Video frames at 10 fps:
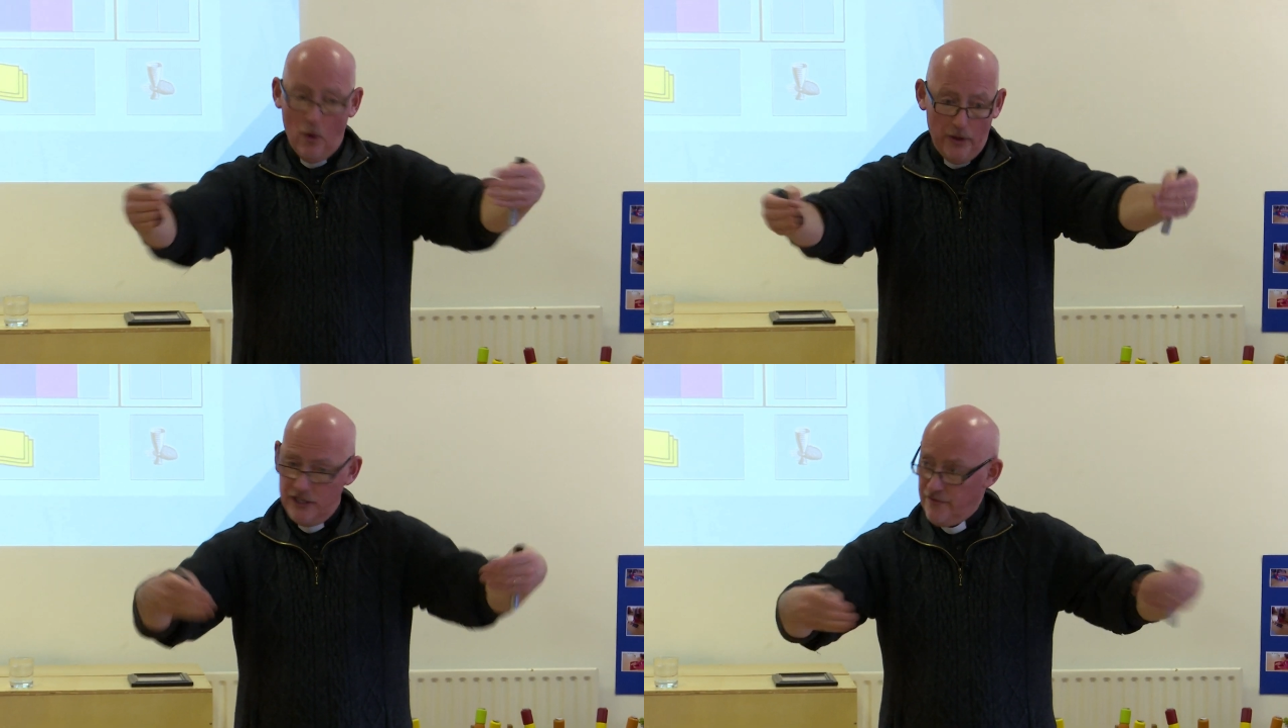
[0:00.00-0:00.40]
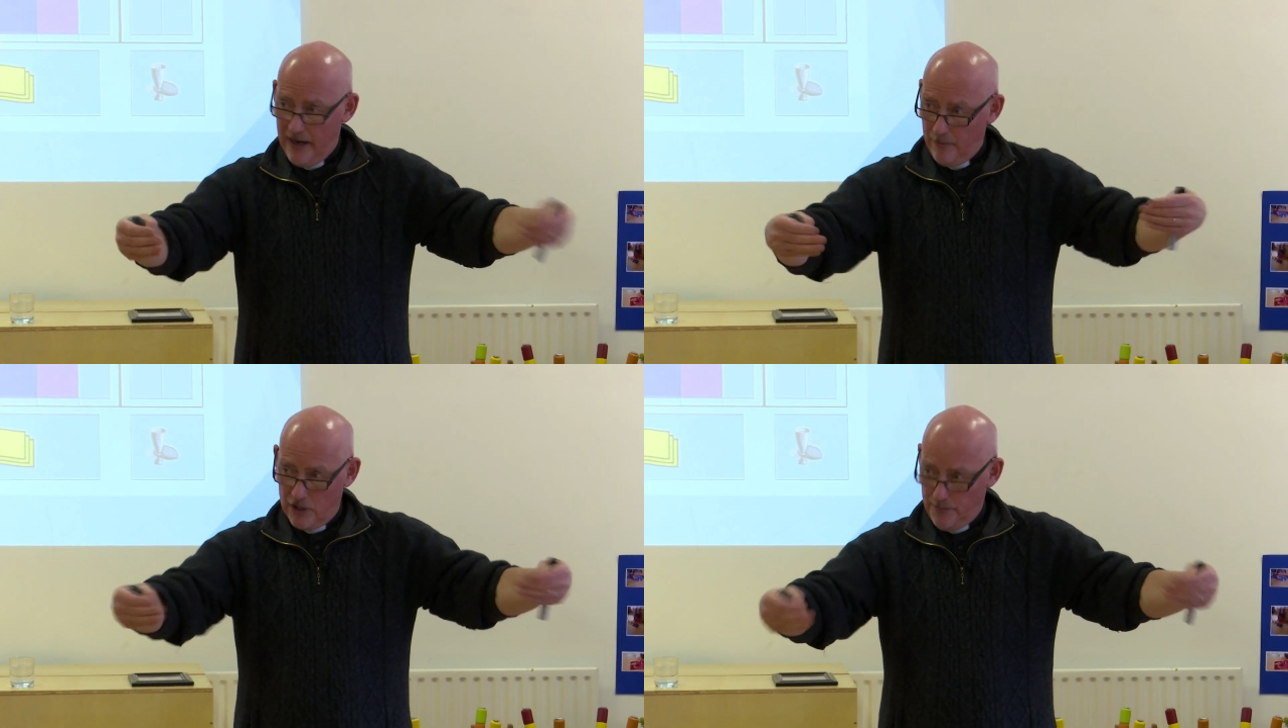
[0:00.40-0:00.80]
which is
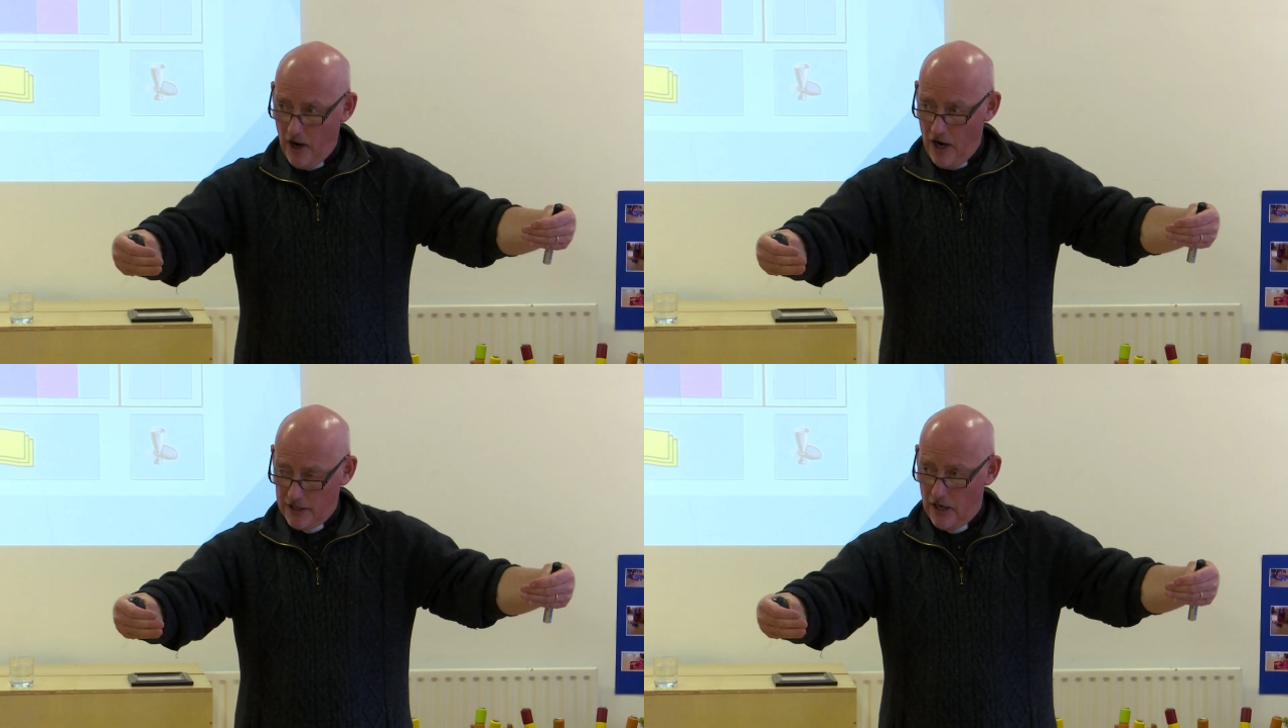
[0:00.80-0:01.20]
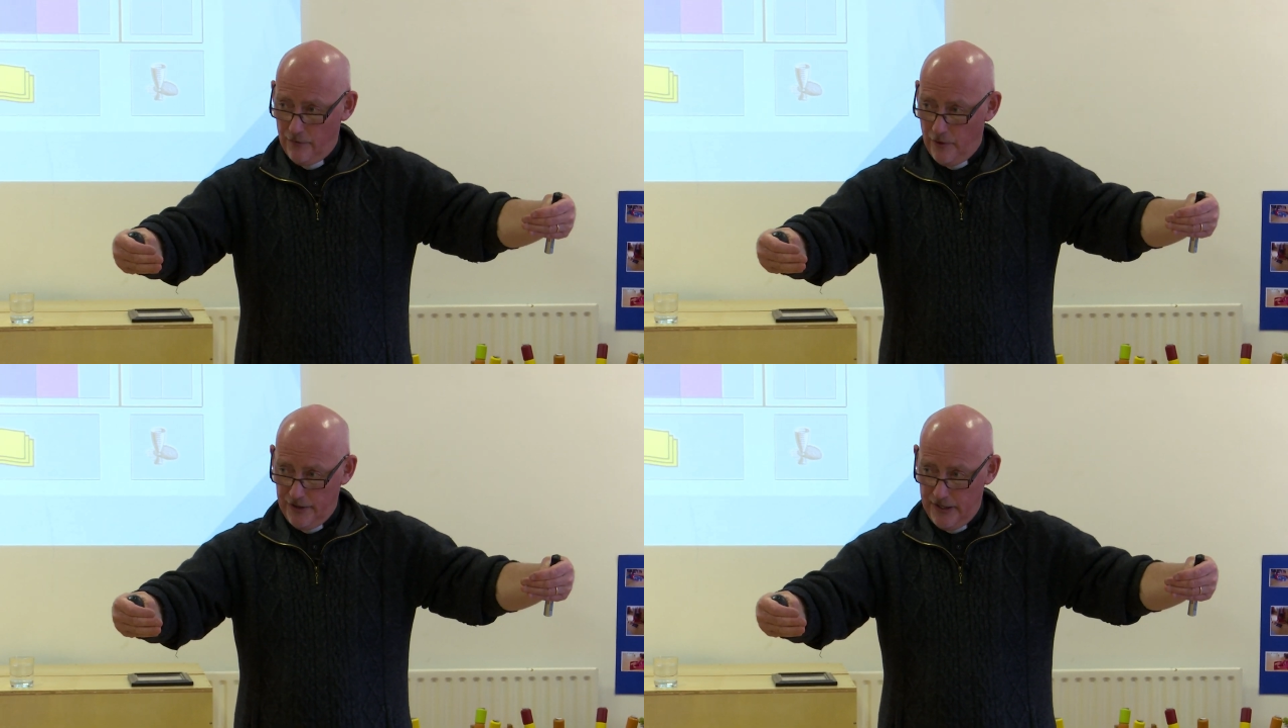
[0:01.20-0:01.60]
very much part
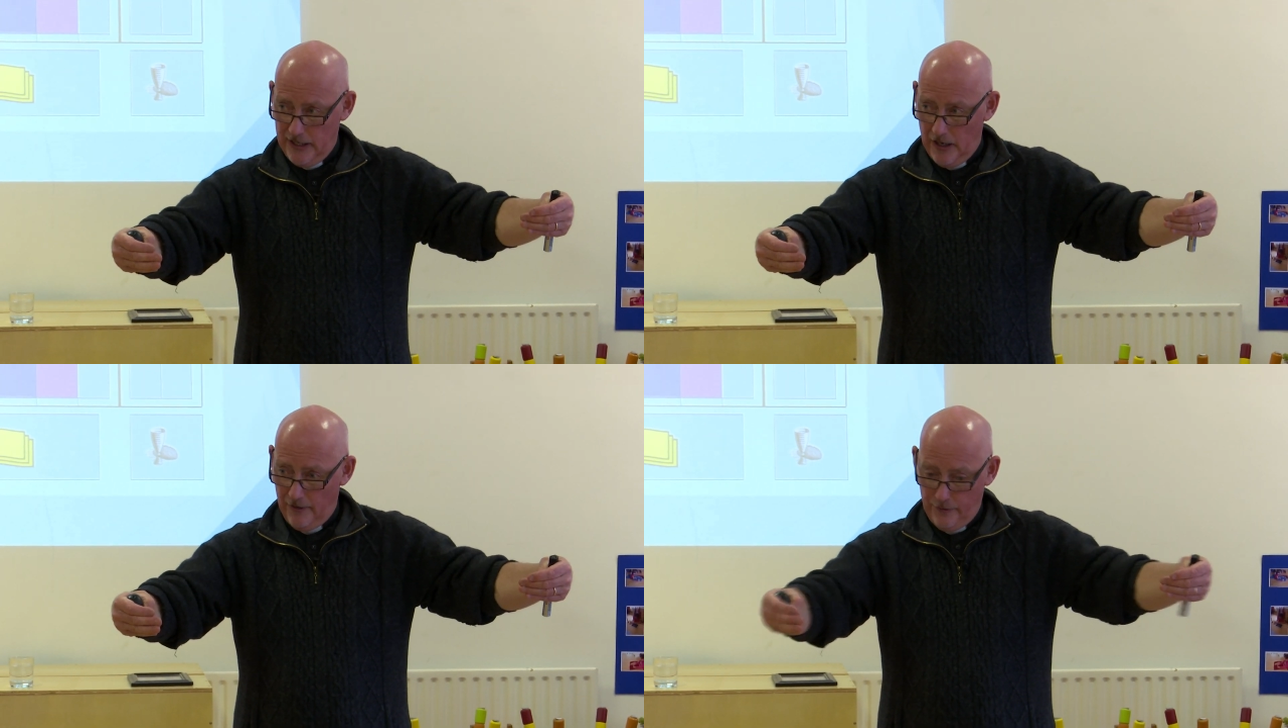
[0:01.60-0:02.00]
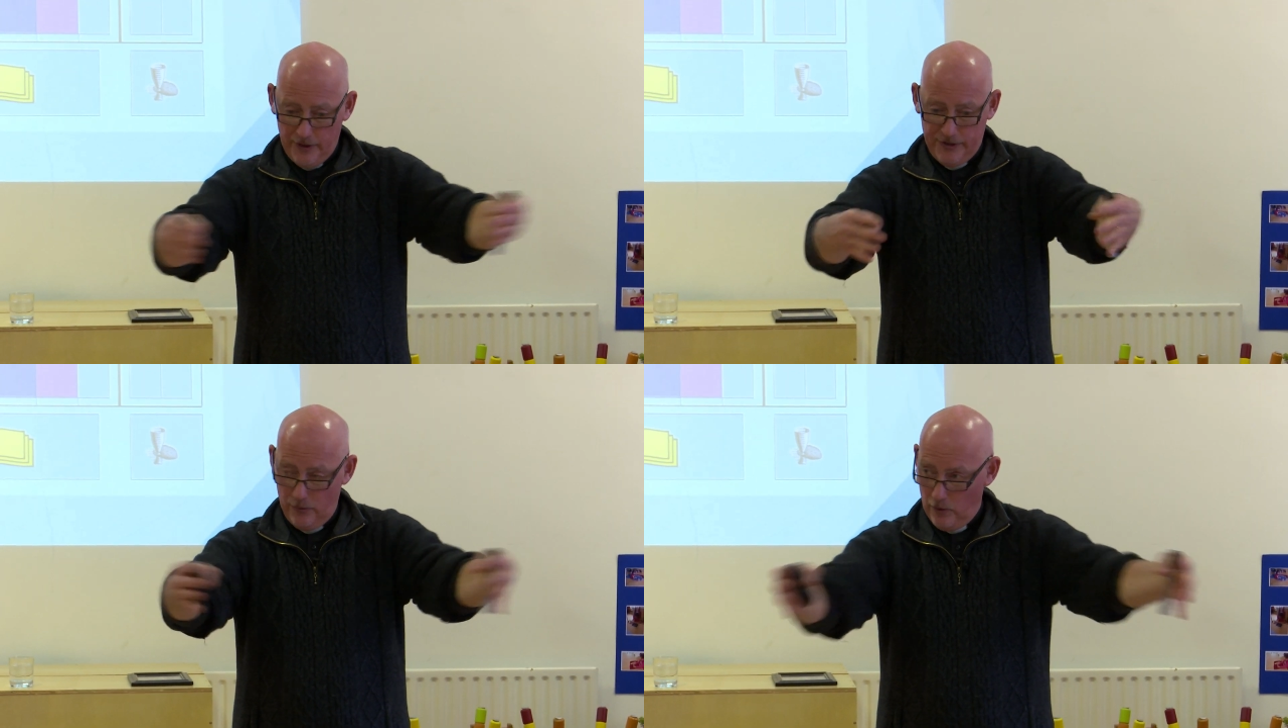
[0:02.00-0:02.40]
of what the, of
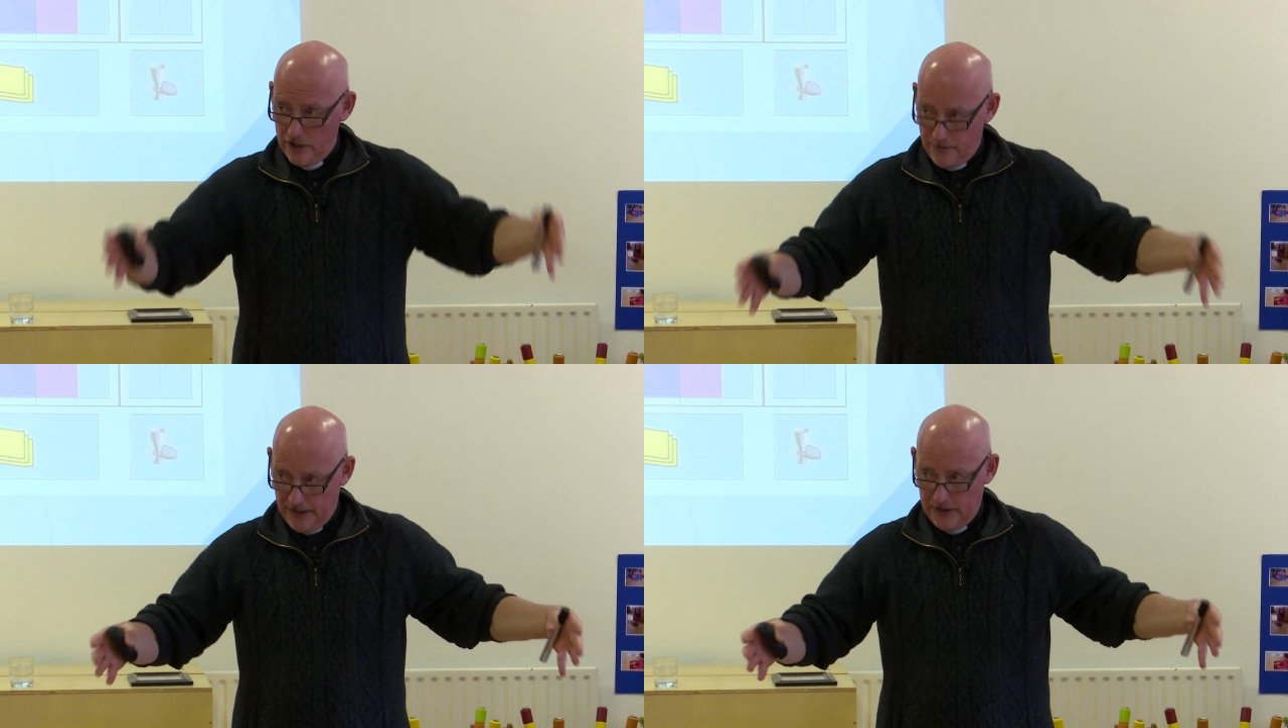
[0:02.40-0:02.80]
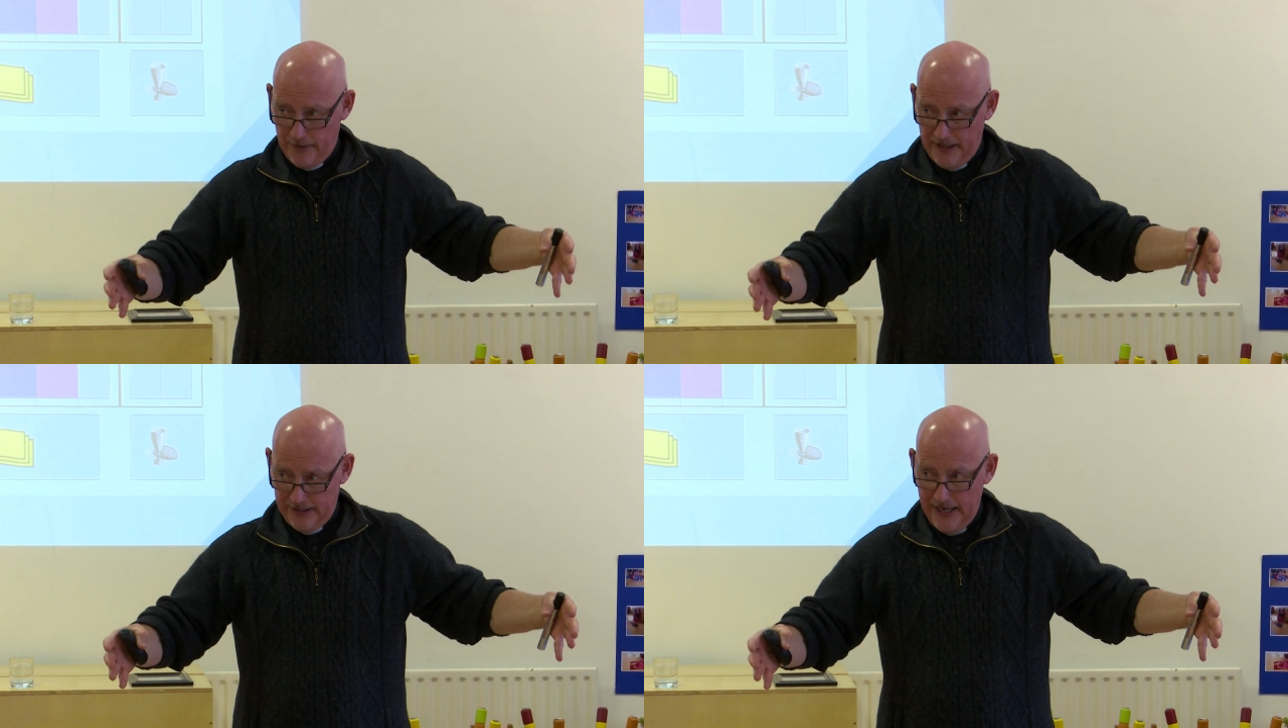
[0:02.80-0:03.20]
what the worshipping space